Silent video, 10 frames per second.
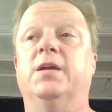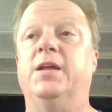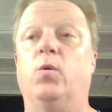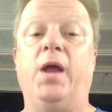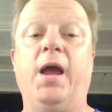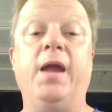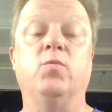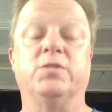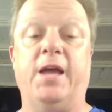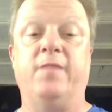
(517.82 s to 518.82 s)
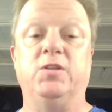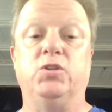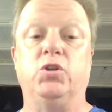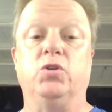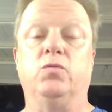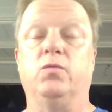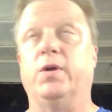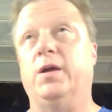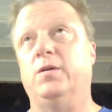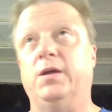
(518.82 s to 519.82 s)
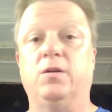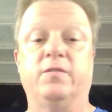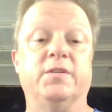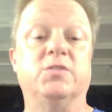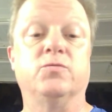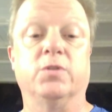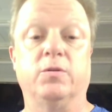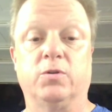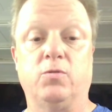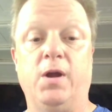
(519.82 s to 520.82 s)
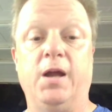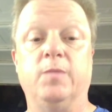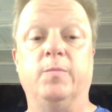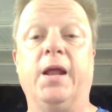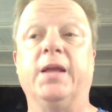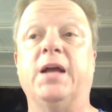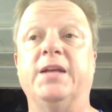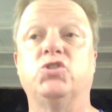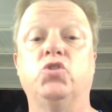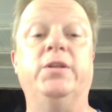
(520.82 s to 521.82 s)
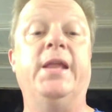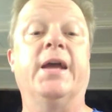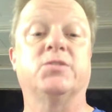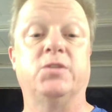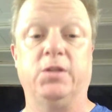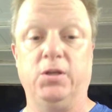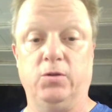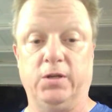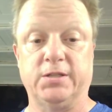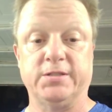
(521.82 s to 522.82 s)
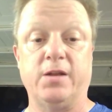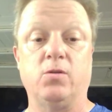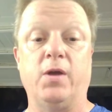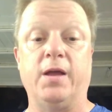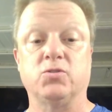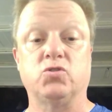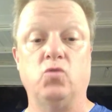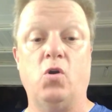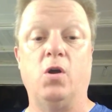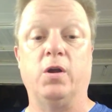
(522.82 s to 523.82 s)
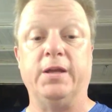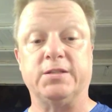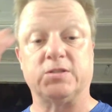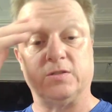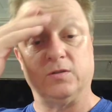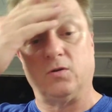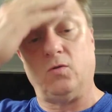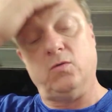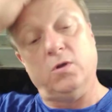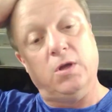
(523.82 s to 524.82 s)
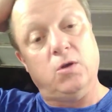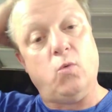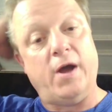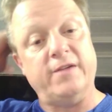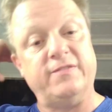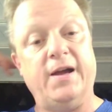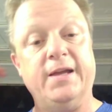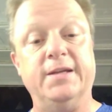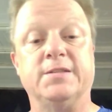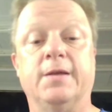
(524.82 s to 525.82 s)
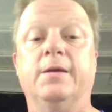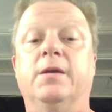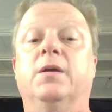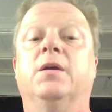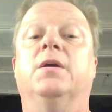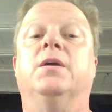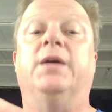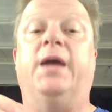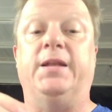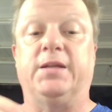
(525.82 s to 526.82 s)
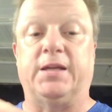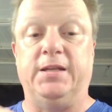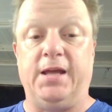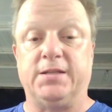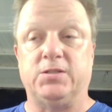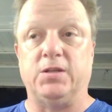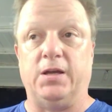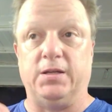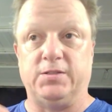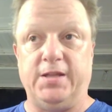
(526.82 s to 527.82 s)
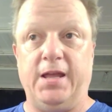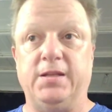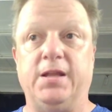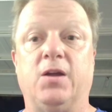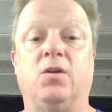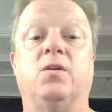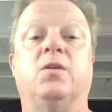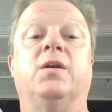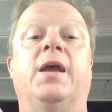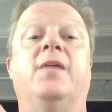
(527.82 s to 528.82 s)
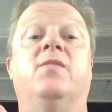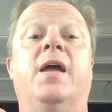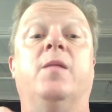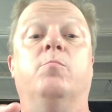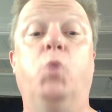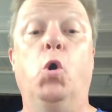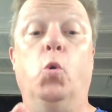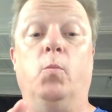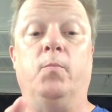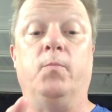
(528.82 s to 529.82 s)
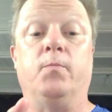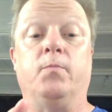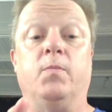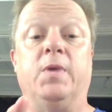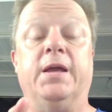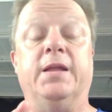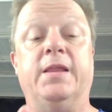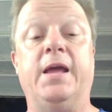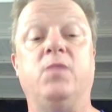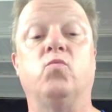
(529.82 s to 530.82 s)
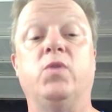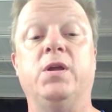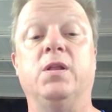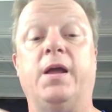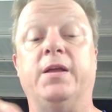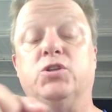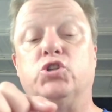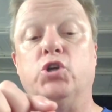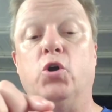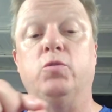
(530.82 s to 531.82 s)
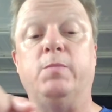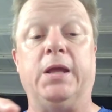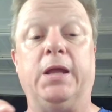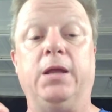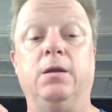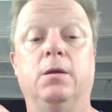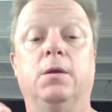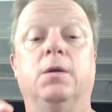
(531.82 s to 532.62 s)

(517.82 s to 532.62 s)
Now what I was having to do, well, I don't know if this is really required, but I stood next to the unit because I don't know how strong its little Wi-Fi is. Had to connect, stand there, and then boom. It then realized, it showed me,